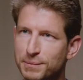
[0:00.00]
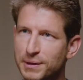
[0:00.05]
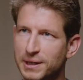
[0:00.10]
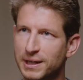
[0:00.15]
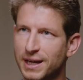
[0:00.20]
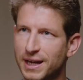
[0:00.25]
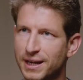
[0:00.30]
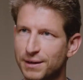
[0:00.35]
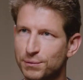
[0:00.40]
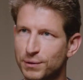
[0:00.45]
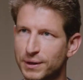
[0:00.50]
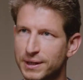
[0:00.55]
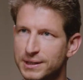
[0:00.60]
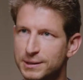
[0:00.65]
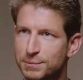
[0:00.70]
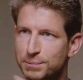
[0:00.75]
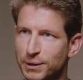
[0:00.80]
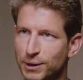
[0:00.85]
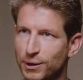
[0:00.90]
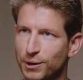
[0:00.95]
mitigate
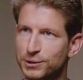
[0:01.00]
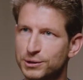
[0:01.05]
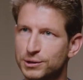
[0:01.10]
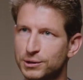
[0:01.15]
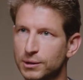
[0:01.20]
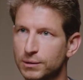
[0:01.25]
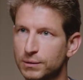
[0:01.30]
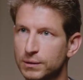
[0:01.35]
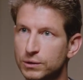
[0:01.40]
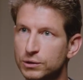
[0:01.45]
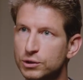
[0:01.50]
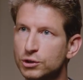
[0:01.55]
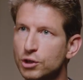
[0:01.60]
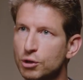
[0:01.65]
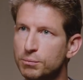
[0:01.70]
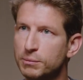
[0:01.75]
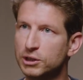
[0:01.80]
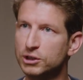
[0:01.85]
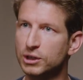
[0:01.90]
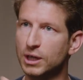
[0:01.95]
risk, but also there's so
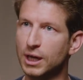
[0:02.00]
much